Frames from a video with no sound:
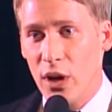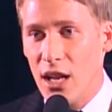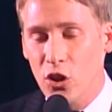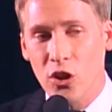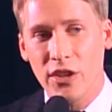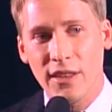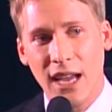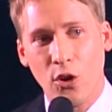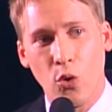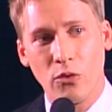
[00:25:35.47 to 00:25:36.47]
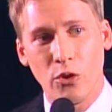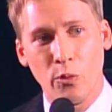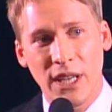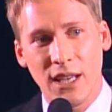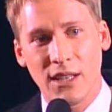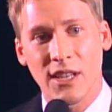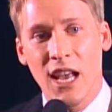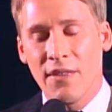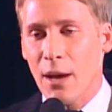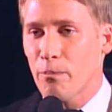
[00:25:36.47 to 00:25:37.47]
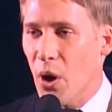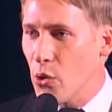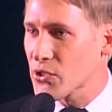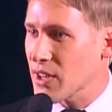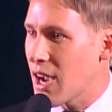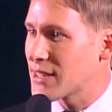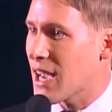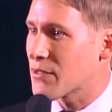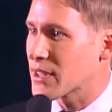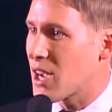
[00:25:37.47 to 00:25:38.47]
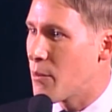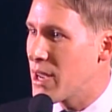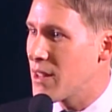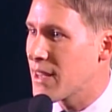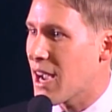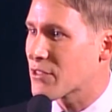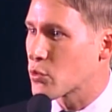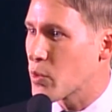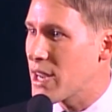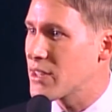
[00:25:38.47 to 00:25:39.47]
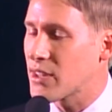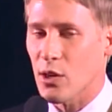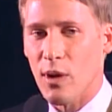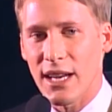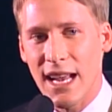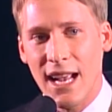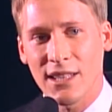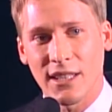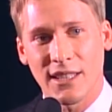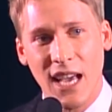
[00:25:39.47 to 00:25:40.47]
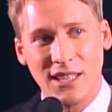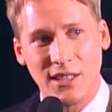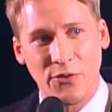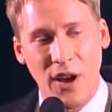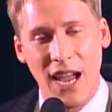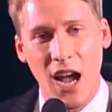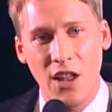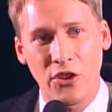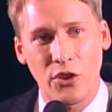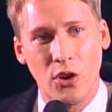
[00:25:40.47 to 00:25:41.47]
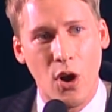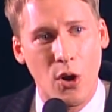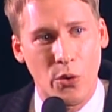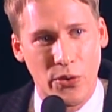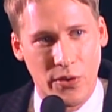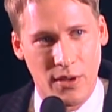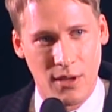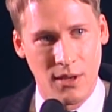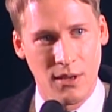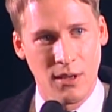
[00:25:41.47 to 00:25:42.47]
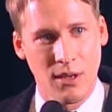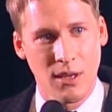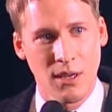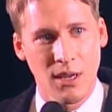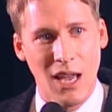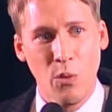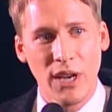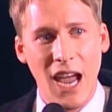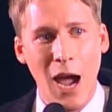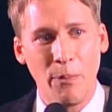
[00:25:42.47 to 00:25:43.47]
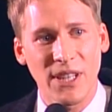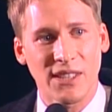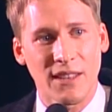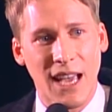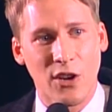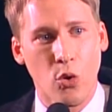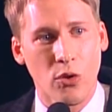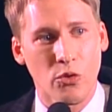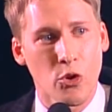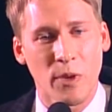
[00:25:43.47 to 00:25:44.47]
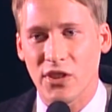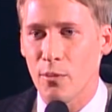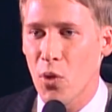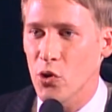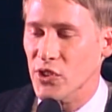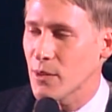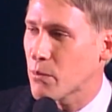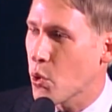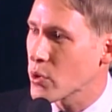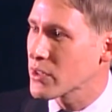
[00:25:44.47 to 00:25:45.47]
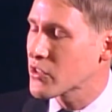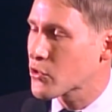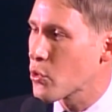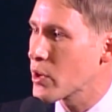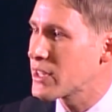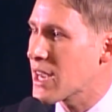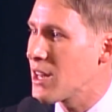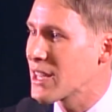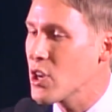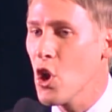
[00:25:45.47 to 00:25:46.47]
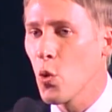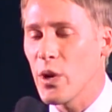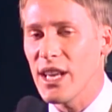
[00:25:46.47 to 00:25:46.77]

What I learned in that courtroom is that both sides have to come in, they have to raise their right hands and testify under oath. And what happens in that courtroom is the most important storytelling